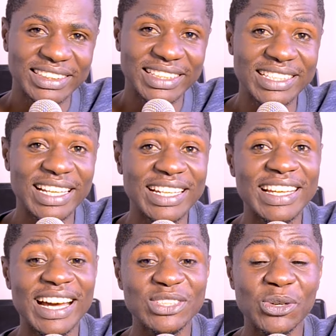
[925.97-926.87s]

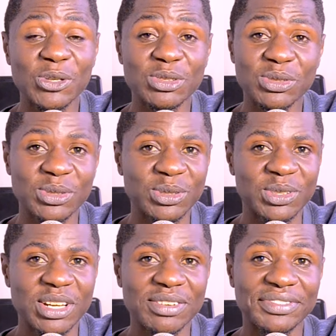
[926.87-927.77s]
Tanzania has also
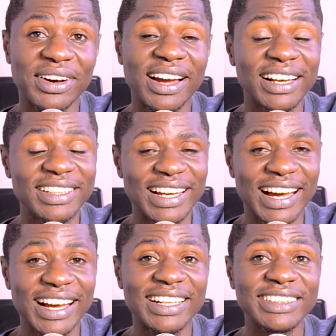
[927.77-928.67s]
filed
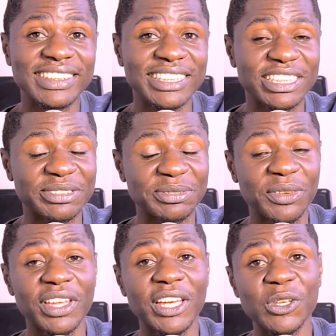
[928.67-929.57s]
a candidate for
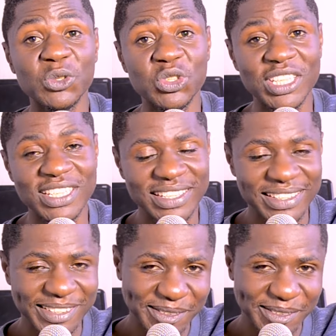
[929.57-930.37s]
the AU seat.